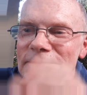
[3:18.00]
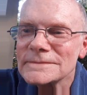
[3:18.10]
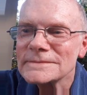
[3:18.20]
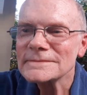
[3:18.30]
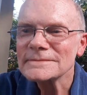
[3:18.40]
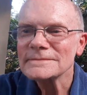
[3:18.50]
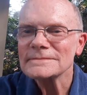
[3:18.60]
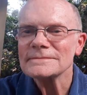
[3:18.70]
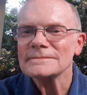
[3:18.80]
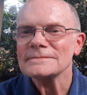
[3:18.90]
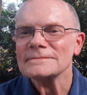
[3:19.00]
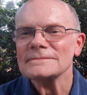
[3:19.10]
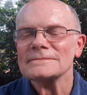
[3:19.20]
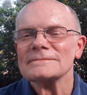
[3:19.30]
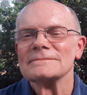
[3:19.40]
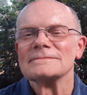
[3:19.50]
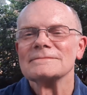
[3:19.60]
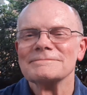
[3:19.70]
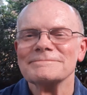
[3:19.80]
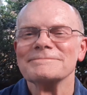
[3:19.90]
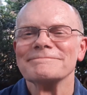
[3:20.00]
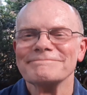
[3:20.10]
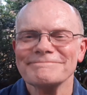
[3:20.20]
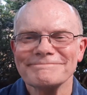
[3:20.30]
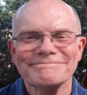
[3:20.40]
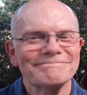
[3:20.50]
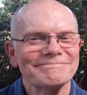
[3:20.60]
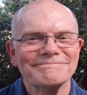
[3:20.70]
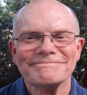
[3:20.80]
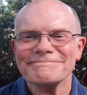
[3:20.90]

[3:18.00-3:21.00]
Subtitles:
[no speech]